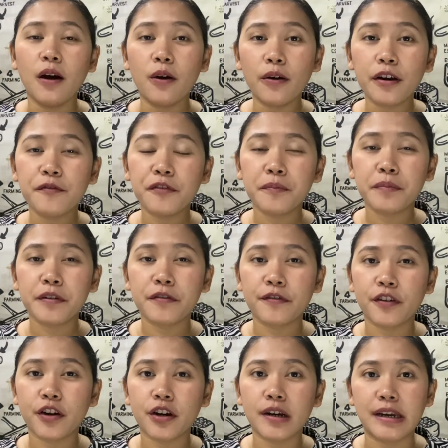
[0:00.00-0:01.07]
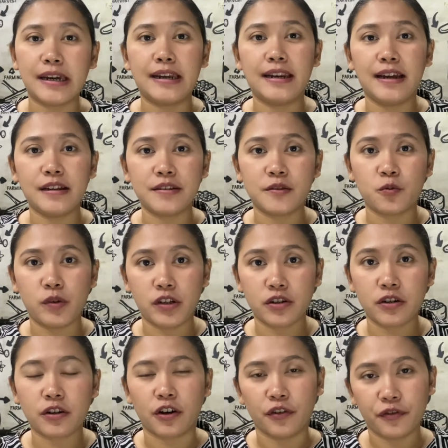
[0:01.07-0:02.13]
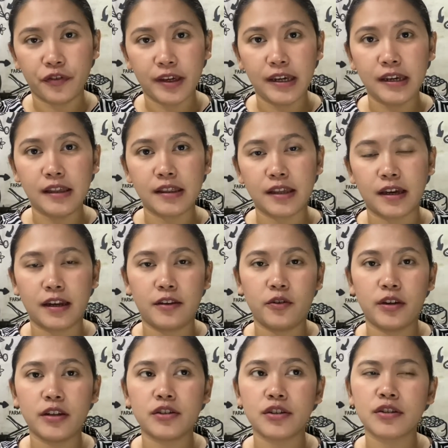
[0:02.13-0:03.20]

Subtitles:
Or if you prefer a less sweeter coffee, then you can